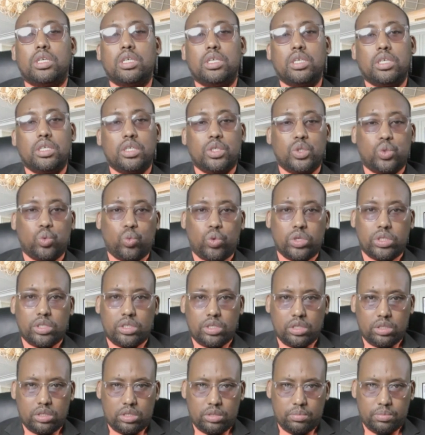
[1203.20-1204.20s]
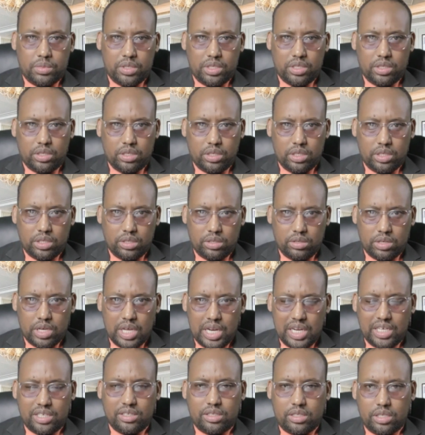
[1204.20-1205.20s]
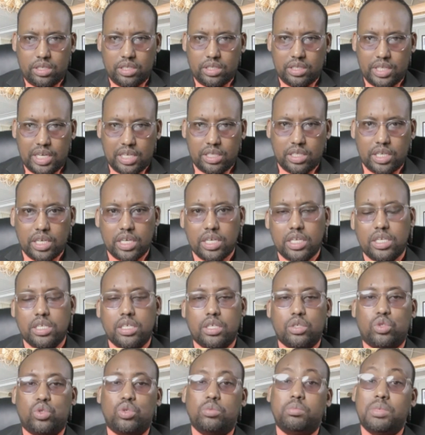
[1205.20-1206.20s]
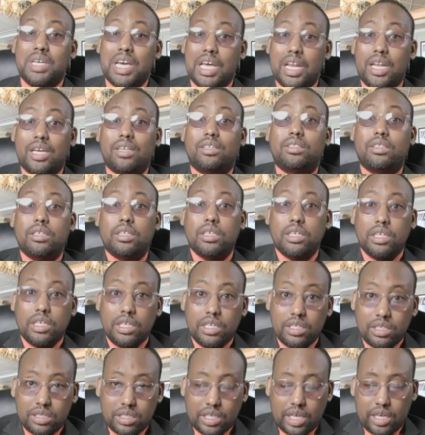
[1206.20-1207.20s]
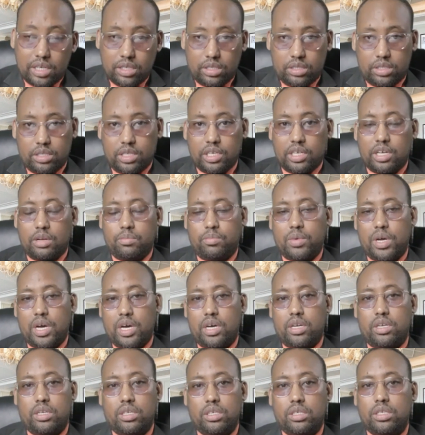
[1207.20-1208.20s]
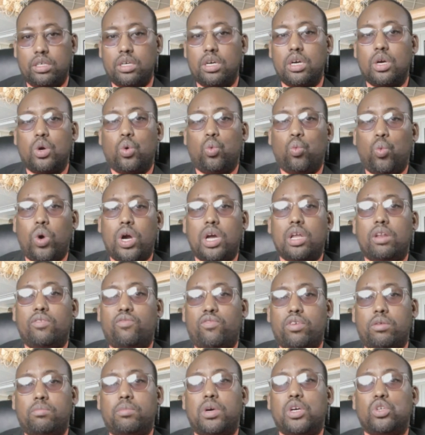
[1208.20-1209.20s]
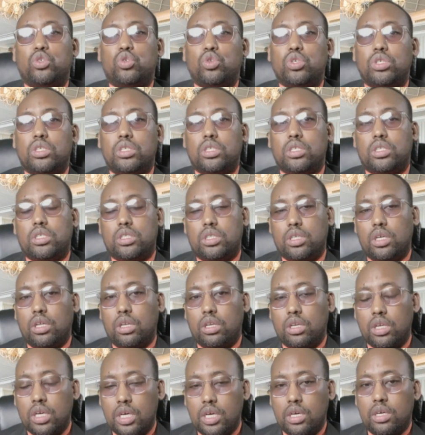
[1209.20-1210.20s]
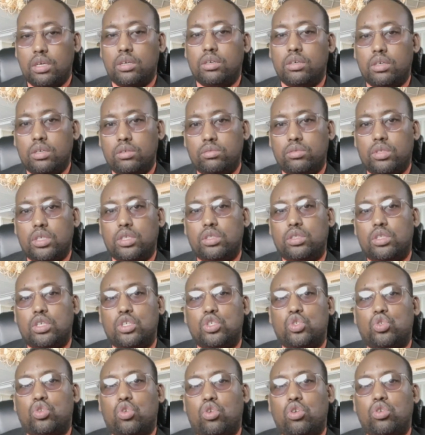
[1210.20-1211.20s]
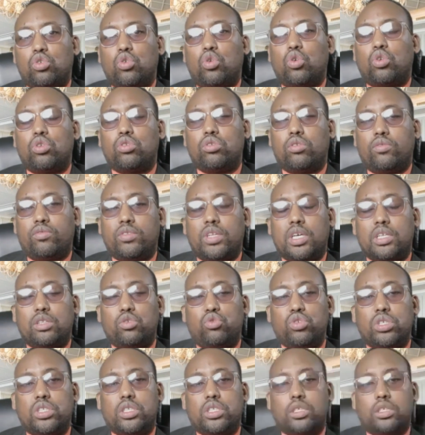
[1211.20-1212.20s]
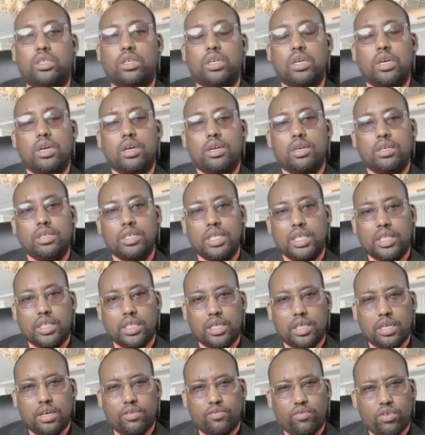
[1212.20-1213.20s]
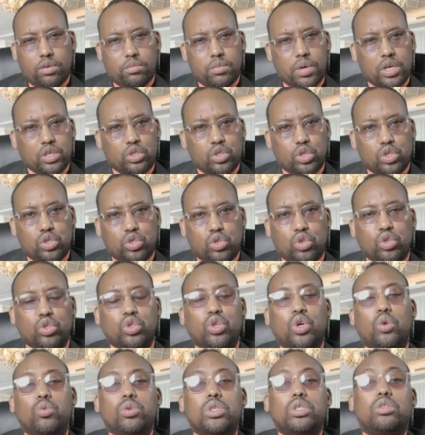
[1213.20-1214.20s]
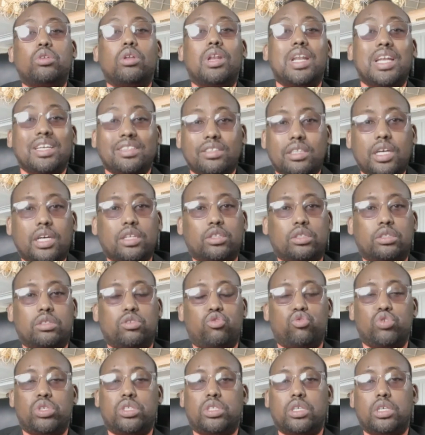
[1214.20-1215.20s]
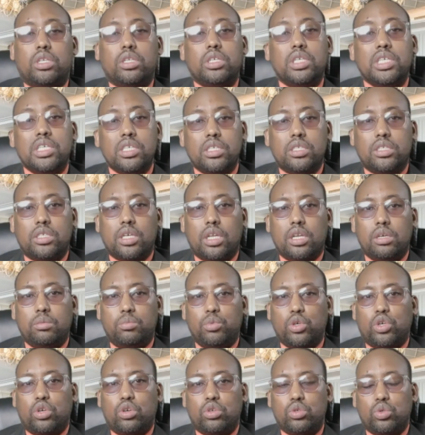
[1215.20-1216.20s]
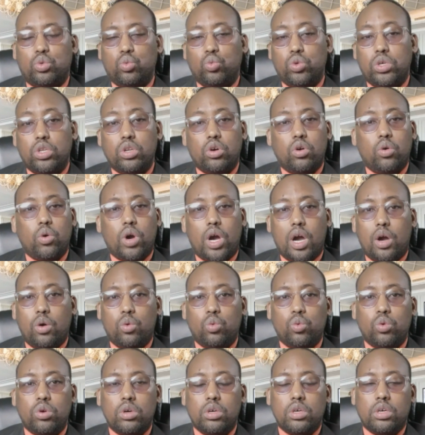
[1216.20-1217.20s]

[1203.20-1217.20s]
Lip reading: he's wanting to be elected in that area, to be elected inside the Garbahari, while Farmacho is still the stronghold of that region. Yet again, Farmacho is not going to let that region easily, because we know how